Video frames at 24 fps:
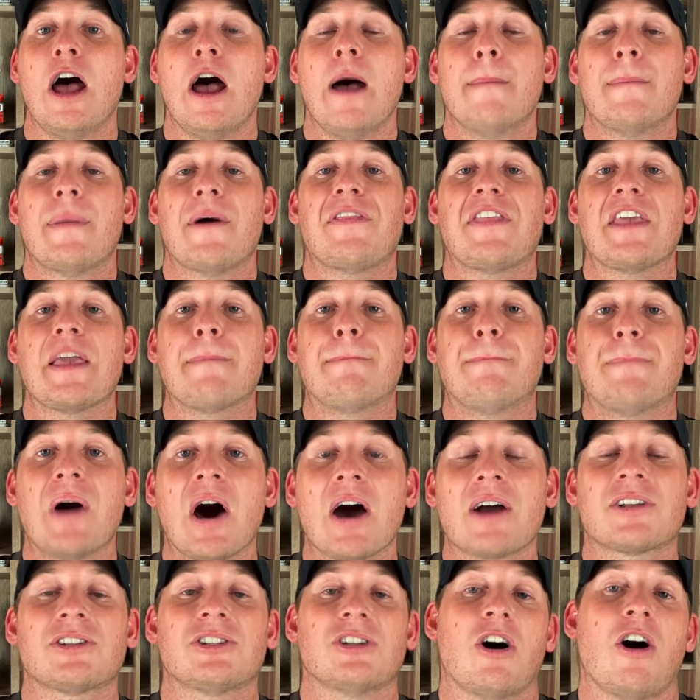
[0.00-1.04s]
But the
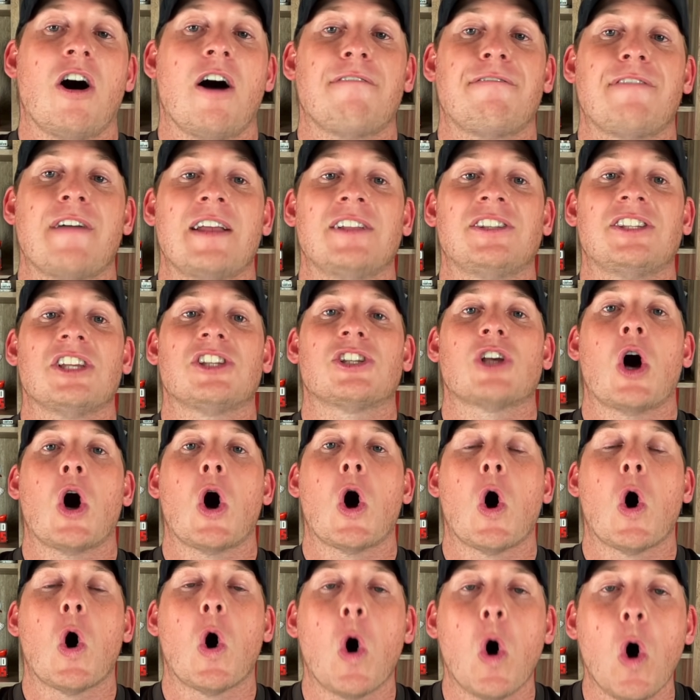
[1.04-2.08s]
Bucks offense is a
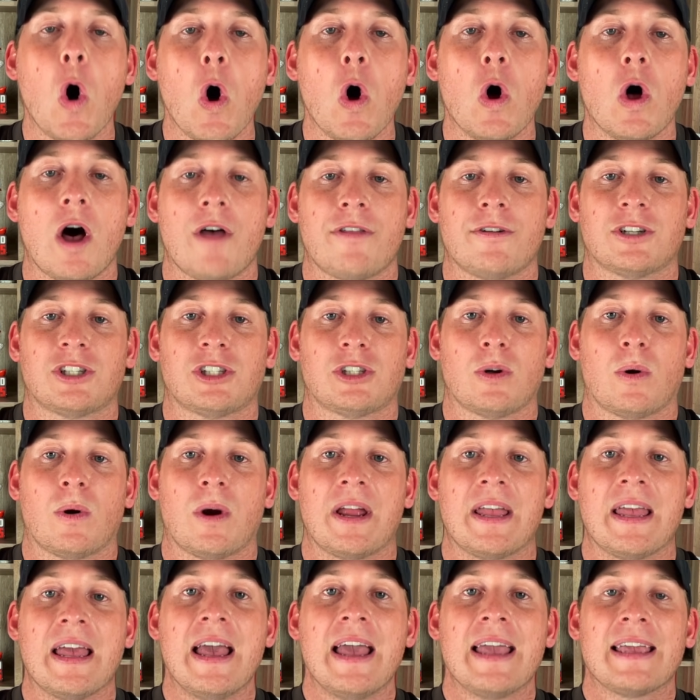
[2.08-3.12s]
whole other
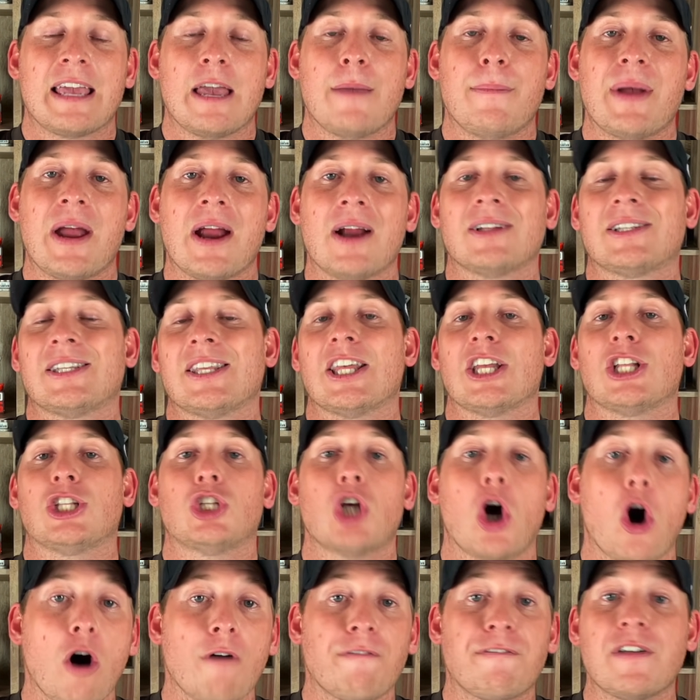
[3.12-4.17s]
story compared to the
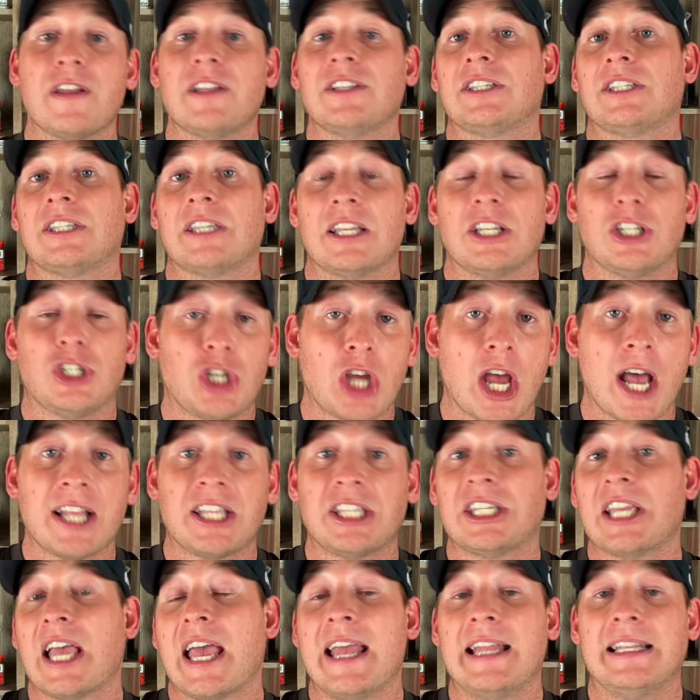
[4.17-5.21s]
Dolphins,
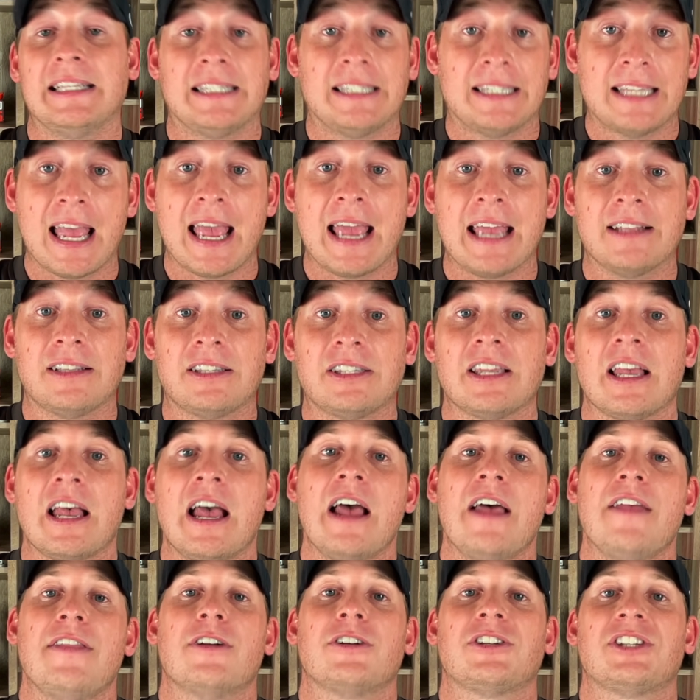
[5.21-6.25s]
Jets, and Saints.
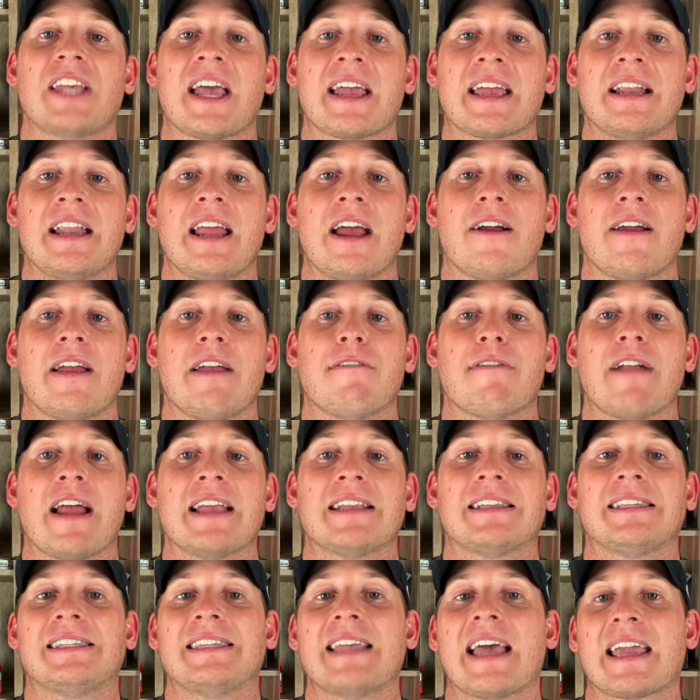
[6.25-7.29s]
Their secondary
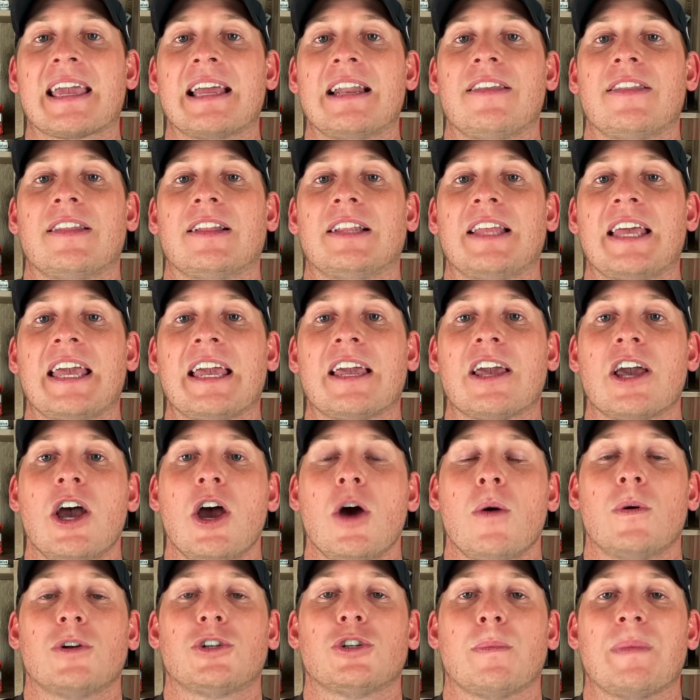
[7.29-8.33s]
ranks second in the league,
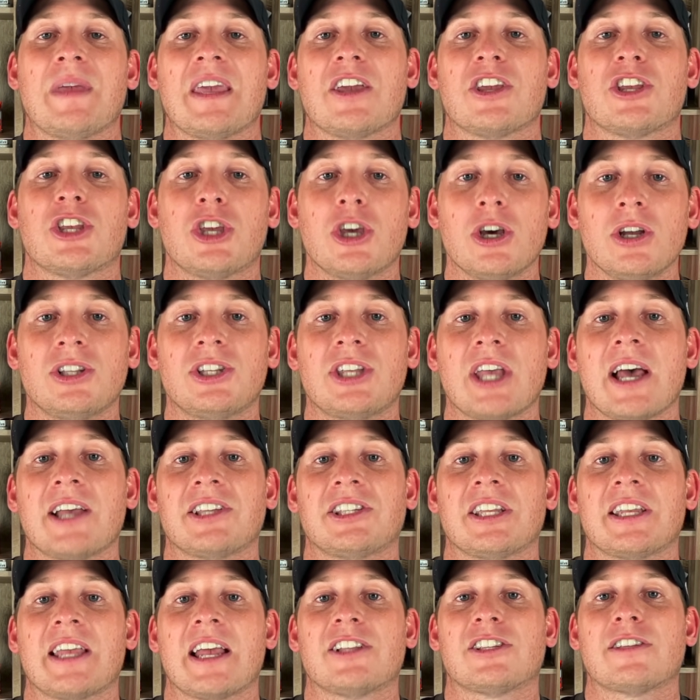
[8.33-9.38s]
which will be a good test
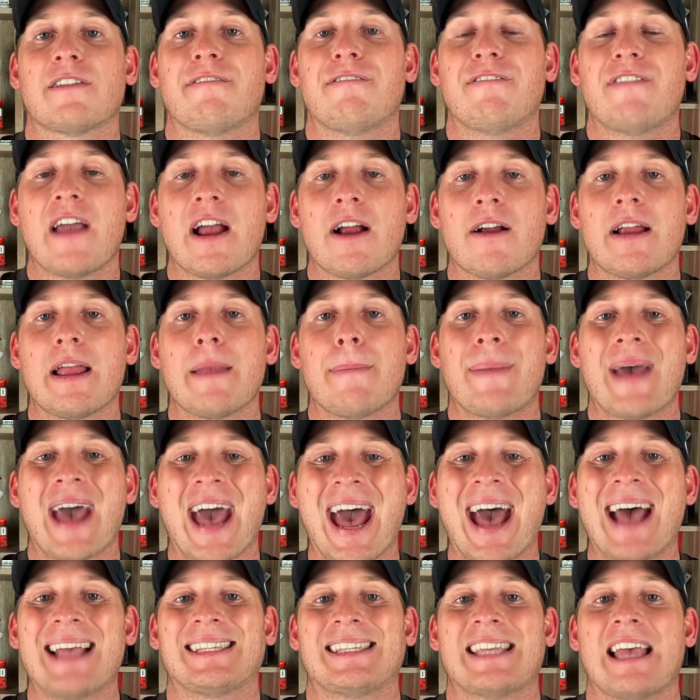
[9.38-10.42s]
against a very
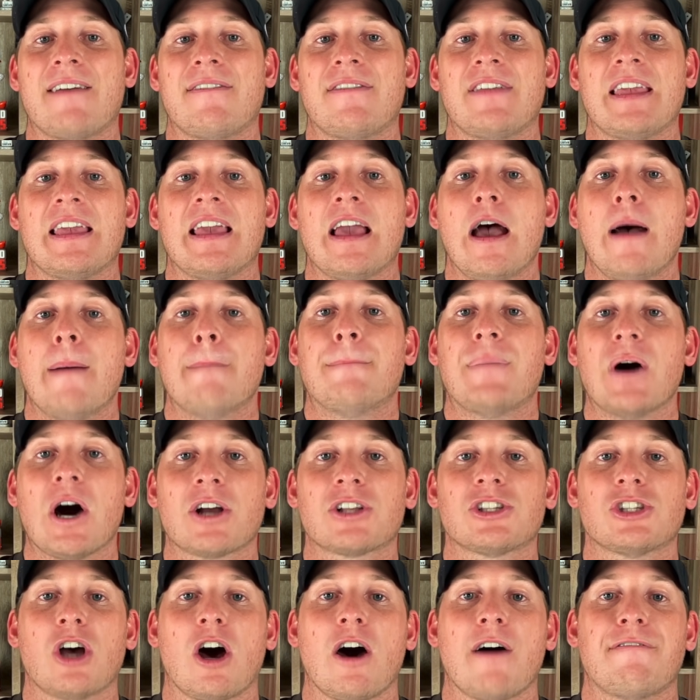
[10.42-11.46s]
pass-heavy
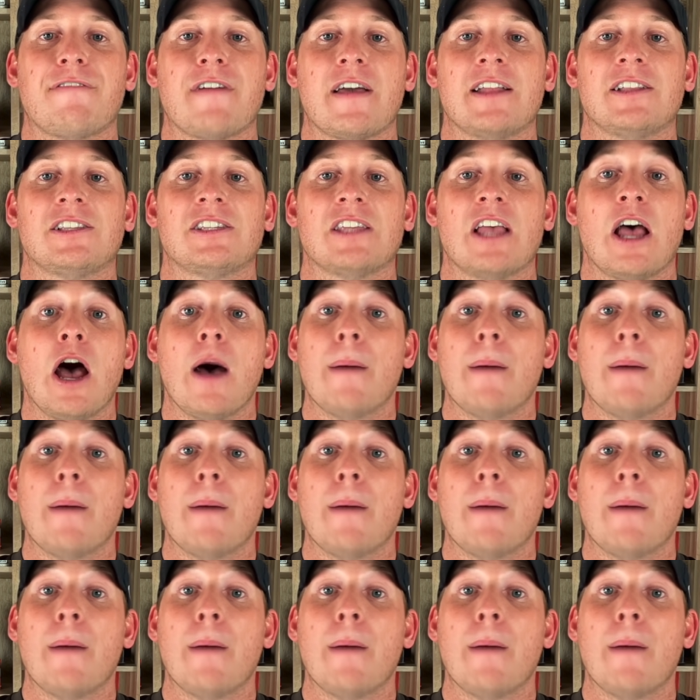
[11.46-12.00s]
Bucks offense.